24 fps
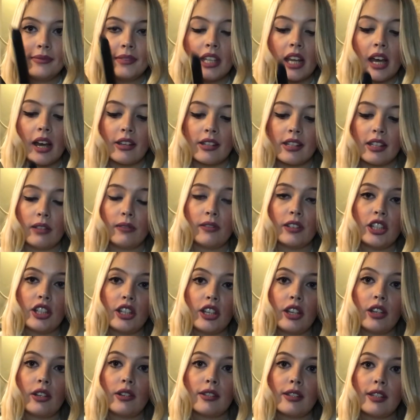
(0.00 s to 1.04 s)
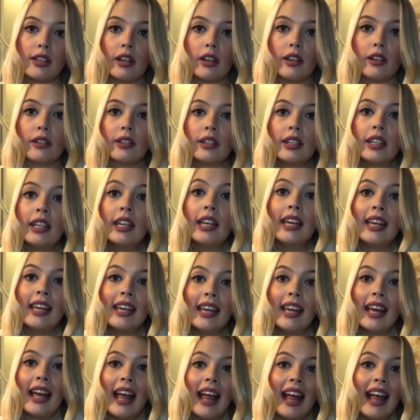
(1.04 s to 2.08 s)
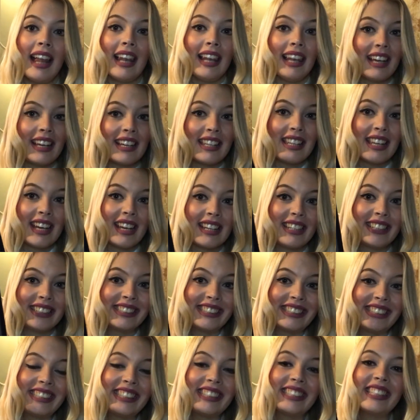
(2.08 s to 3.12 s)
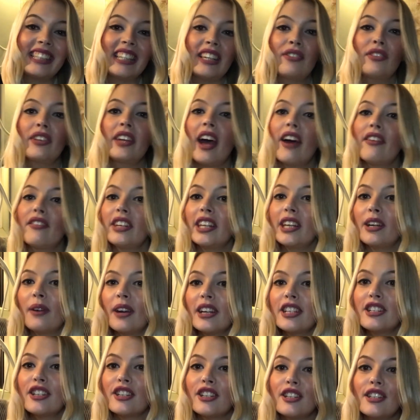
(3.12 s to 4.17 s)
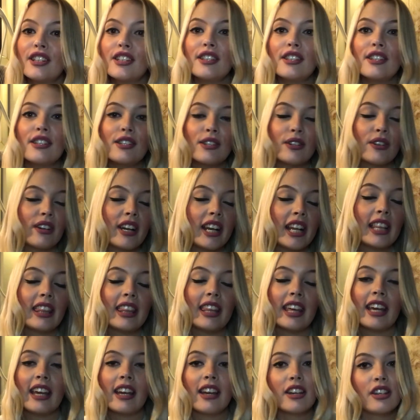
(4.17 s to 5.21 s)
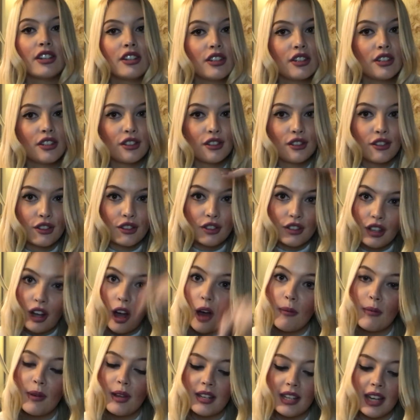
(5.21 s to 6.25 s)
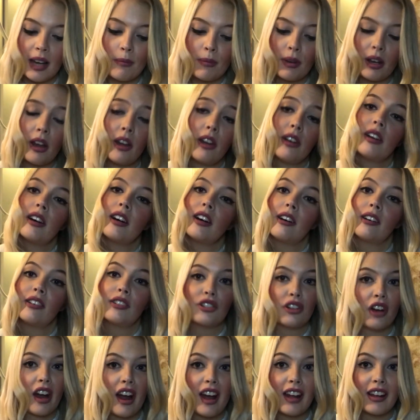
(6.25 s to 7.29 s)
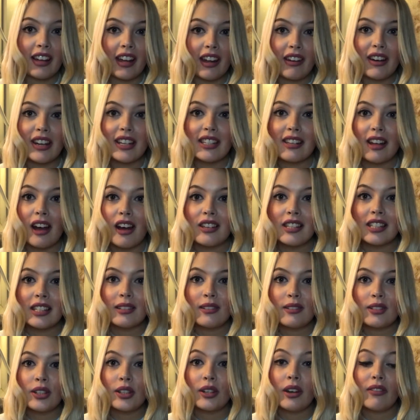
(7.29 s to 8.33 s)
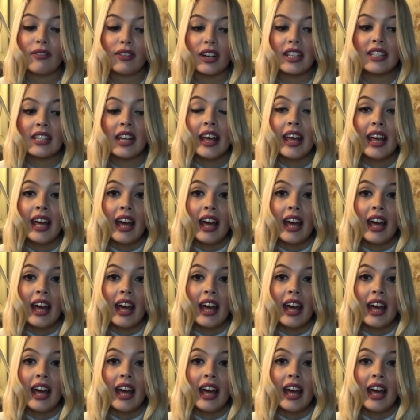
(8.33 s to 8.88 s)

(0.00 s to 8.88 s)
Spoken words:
Now it's over to you. So, like I said, if you have any questions or anything, comment down below and I'll try and get around to answering to you. Otherwise,